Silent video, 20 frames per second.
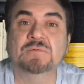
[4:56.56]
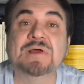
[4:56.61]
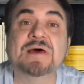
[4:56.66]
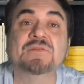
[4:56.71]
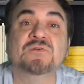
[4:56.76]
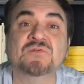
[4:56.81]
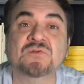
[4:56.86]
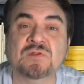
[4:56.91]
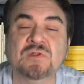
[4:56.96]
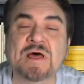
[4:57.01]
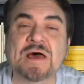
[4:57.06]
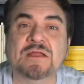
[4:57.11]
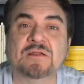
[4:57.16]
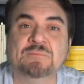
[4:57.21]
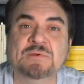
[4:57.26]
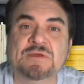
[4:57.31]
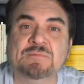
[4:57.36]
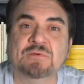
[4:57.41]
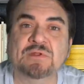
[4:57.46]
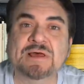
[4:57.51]
Now, there's a
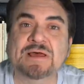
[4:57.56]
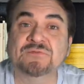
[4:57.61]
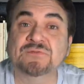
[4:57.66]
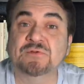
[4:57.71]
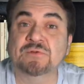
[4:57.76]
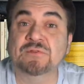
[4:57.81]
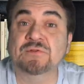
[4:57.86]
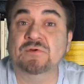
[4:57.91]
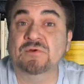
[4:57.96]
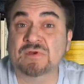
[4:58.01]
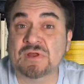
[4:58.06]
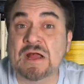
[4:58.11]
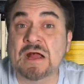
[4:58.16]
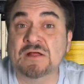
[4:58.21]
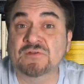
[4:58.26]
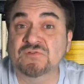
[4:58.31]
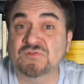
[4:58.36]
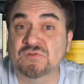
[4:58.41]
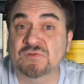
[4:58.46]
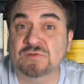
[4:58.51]
lot of people out there that are
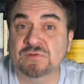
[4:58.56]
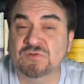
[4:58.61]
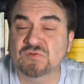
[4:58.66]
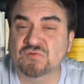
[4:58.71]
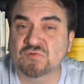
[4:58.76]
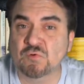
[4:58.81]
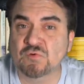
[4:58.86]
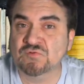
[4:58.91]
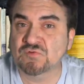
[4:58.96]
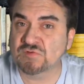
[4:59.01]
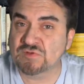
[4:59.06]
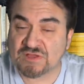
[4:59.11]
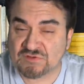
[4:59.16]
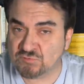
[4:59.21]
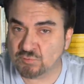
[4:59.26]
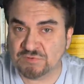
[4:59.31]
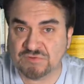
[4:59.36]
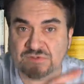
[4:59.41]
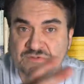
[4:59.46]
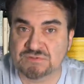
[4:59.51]
constantly sourcing.
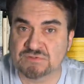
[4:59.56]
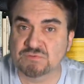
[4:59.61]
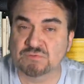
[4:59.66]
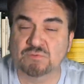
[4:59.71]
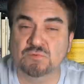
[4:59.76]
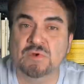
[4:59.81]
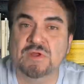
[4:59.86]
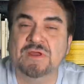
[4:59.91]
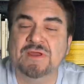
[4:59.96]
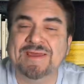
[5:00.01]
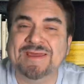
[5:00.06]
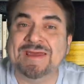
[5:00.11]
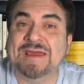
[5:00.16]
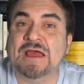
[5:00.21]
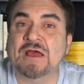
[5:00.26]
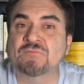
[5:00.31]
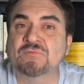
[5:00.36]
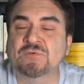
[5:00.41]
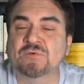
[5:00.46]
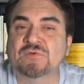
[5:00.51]
That's what they do
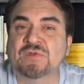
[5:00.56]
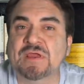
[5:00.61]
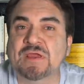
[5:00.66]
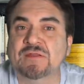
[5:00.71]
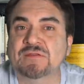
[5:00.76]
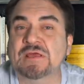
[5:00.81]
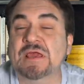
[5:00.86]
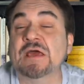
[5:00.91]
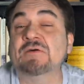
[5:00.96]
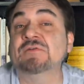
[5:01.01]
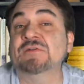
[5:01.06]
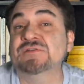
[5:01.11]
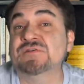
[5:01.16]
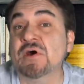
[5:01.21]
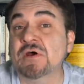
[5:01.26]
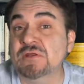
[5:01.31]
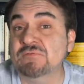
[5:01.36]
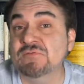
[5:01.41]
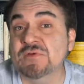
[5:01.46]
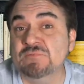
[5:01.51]
half their day, and they have a
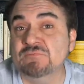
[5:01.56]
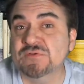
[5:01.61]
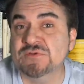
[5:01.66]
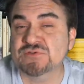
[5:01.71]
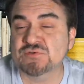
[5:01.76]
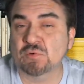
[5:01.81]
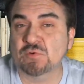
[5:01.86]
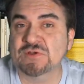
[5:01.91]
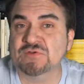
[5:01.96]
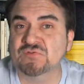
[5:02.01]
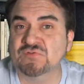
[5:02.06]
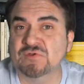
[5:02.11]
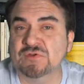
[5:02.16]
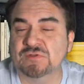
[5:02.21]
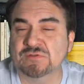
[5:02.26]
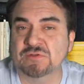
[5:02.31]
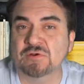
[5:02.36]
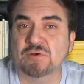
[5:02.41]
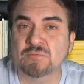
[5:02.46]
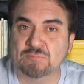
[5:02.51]
ton of inventory
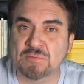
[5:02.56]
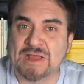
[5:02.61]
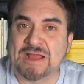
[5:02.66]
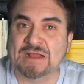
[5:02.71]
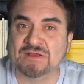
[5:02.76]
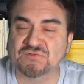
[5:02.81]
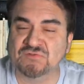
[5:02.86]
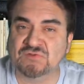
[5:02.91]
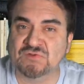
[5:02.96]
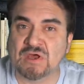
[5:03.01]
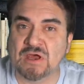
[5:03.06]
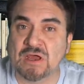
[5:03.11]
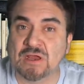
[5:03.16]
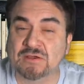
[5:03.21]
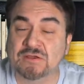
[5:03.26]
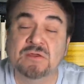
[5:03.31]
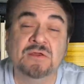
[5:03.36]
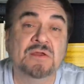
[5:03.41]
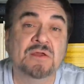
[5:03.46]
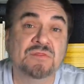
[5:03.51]
sitting there in back
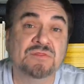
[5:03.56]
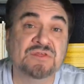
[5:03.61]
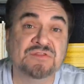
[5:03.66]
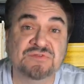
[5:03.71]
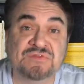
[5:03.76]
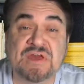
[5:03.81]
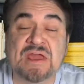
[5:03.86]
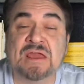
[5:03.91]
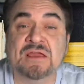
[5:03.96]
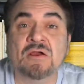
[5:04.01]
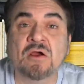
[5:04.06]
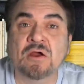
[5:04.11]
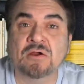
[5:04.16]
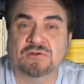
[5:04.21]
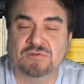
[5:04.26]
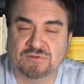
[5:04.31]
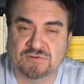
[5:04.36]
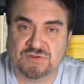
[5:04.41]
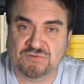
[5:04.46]
stock that they aren't